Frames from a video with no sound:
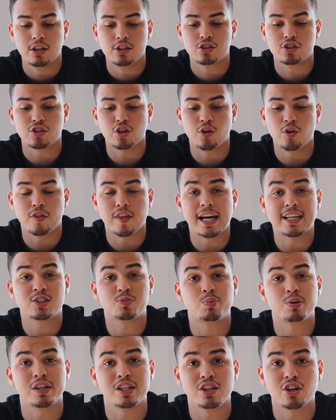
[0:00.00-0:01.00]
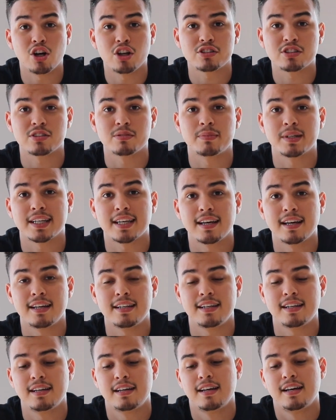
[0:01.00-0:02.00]
So that's pretty awesome.
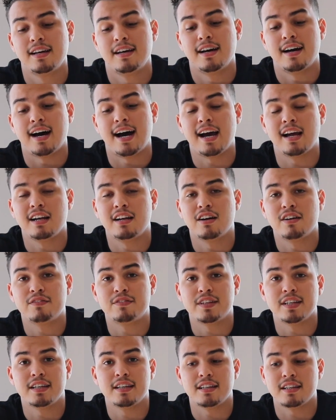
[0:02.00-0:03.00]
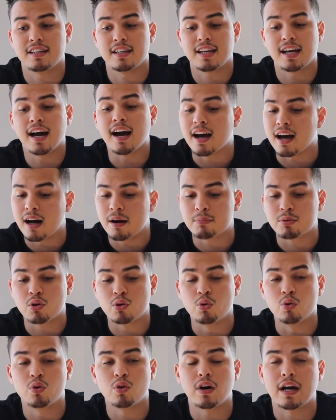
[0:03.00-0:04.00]
Again, I loved it. I'm
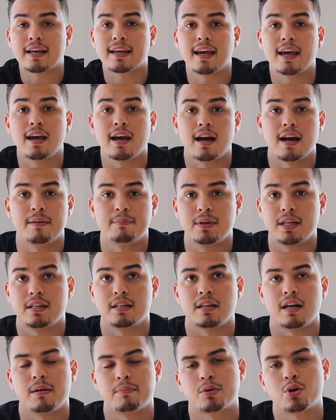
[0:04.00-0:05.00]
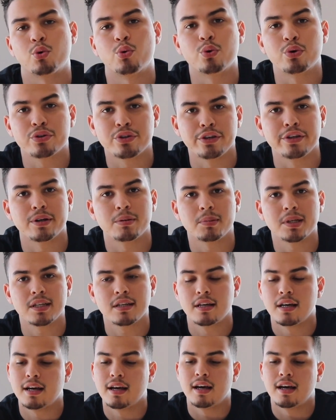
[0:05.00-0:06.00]
cool. I'm cool. You hear me?